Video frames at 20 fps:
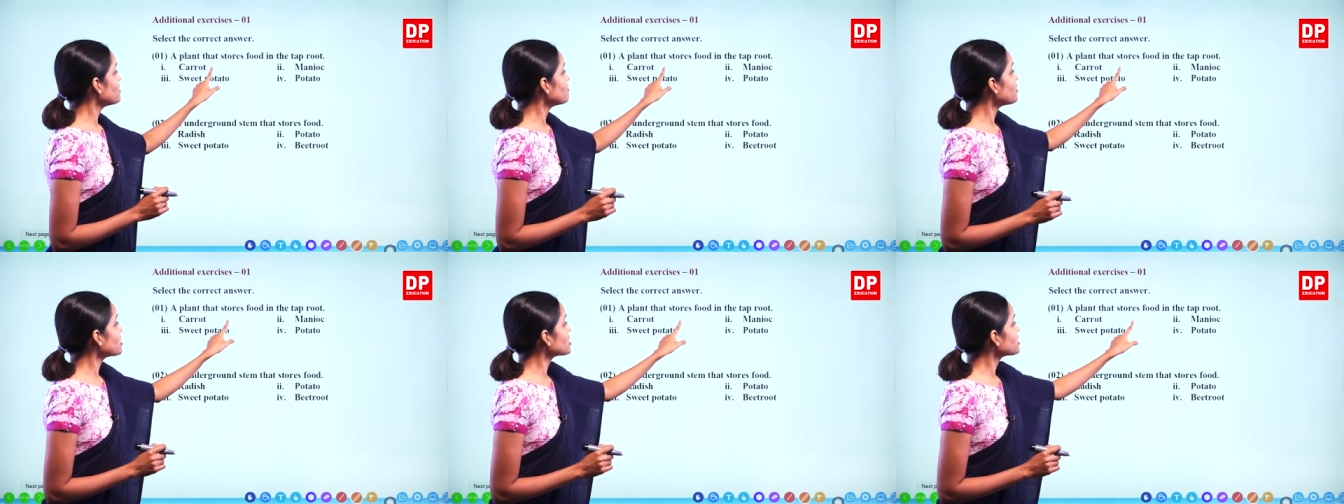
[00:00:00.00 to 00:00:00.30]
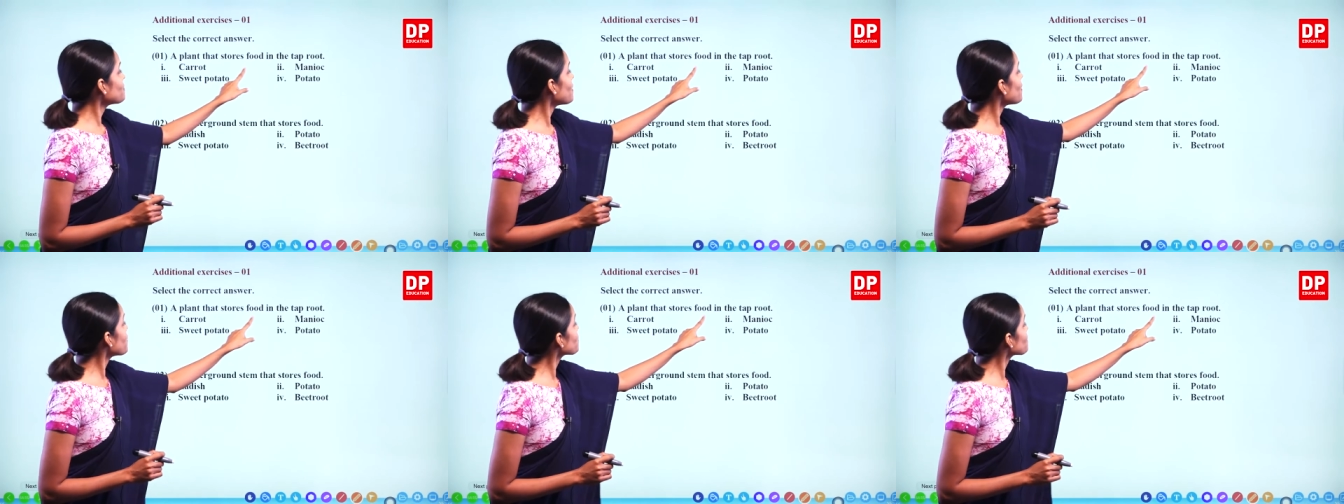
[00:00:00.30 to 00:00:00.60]
What
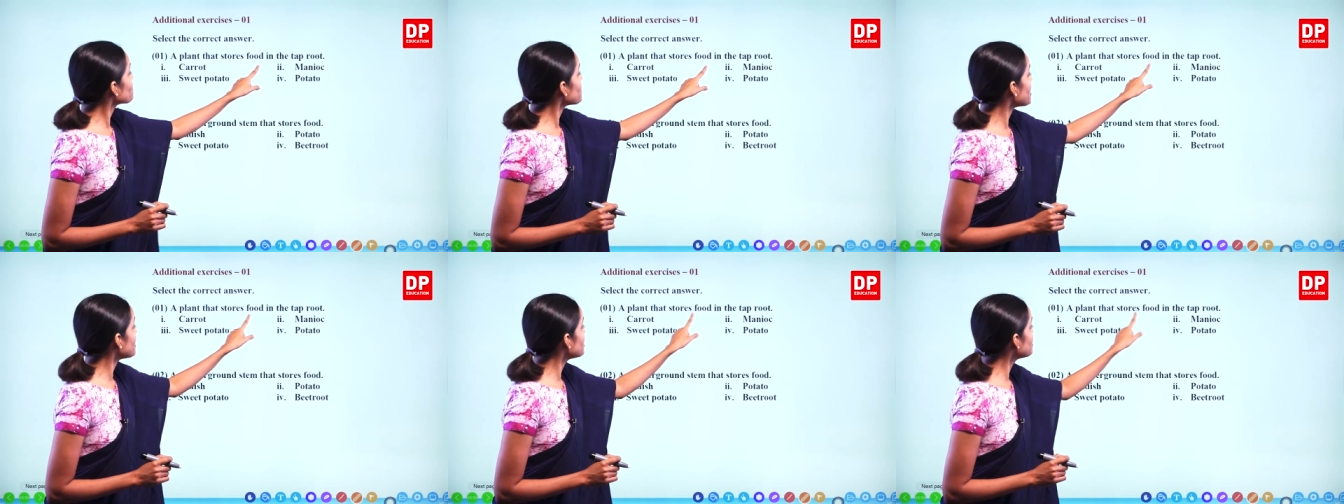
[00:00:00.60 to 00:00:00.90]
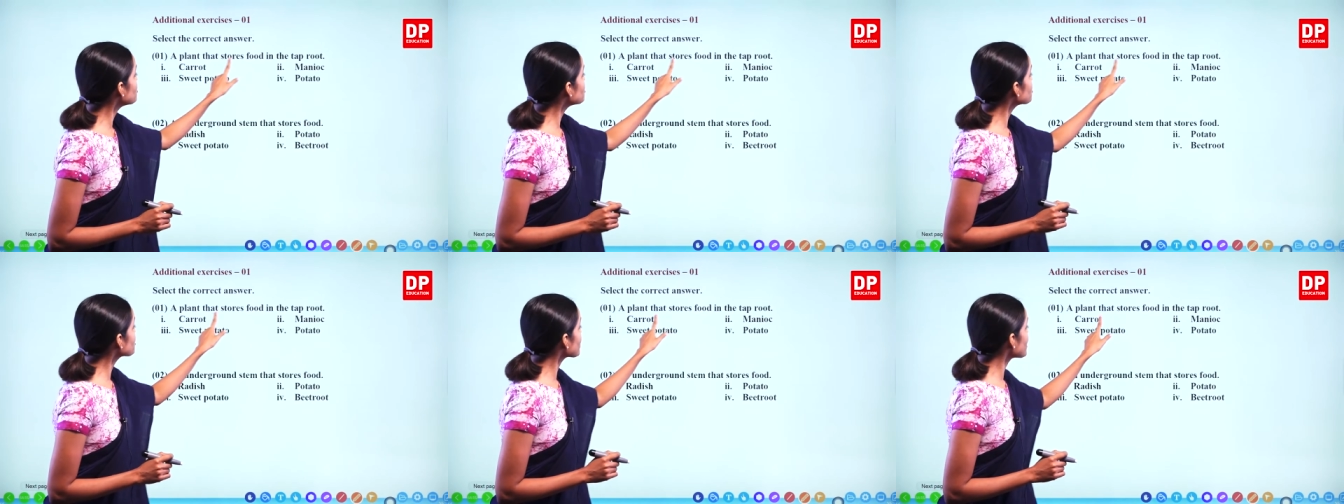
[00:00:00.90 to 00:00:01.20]
about
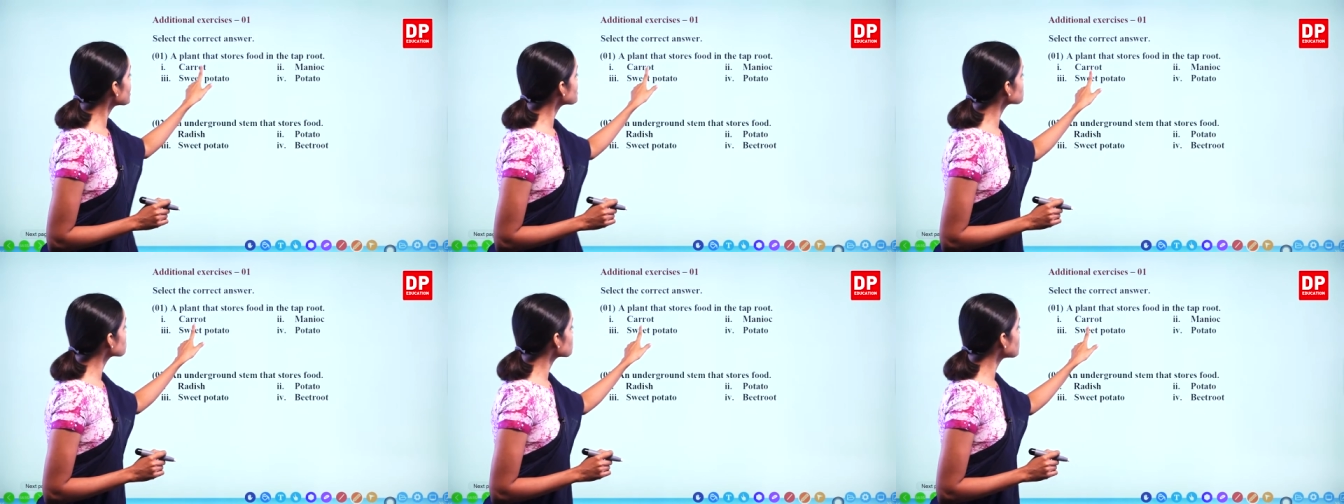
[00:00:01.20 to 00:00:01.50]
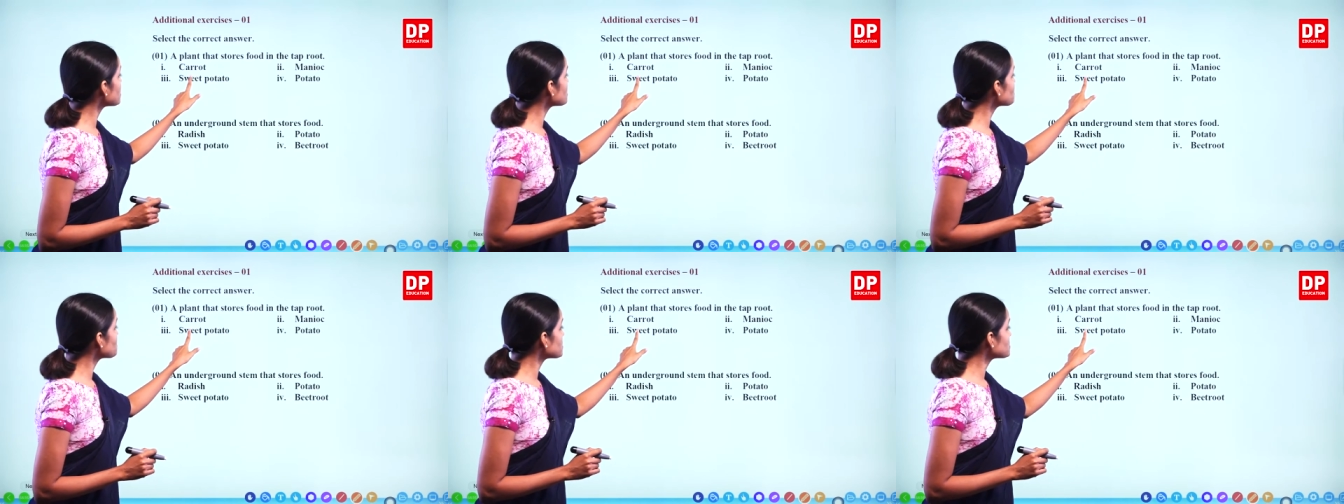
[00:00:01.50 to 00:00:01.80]
manioc and
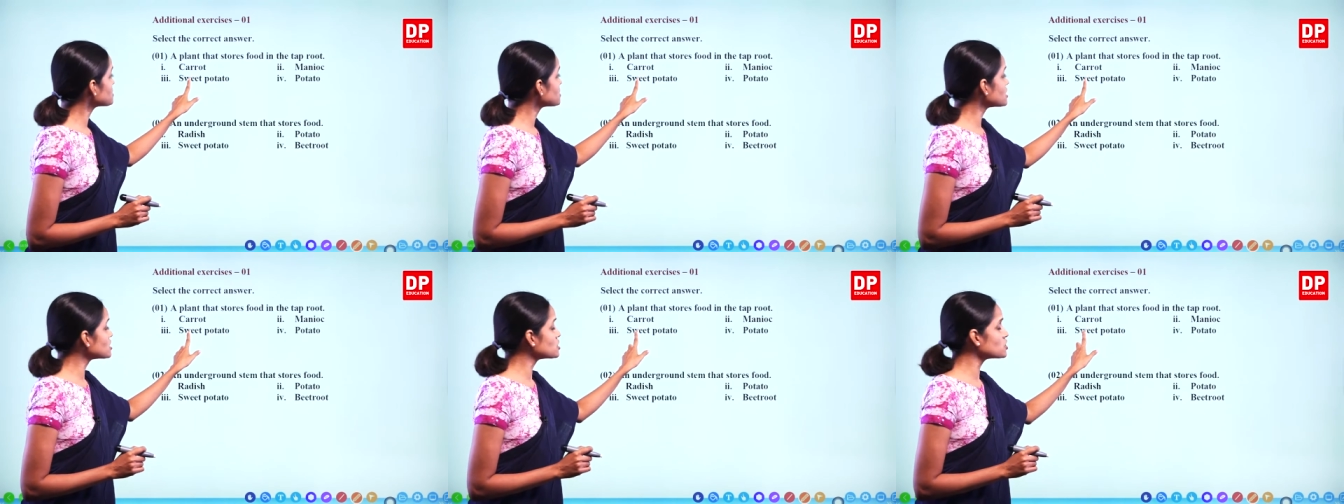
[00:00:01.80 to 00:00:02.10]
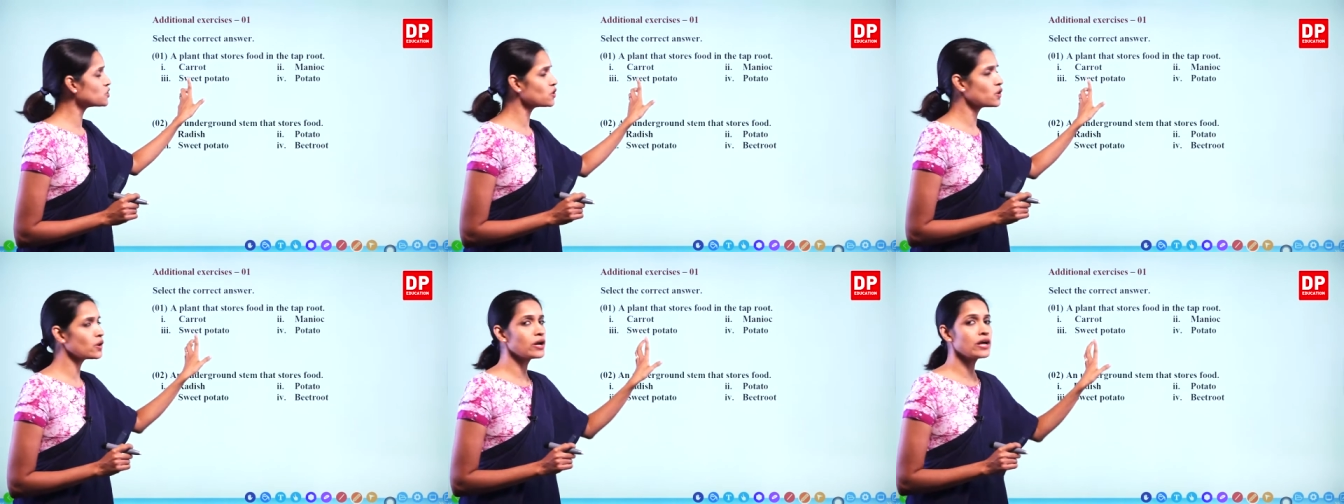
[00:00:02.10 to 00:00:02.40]
sweet potato?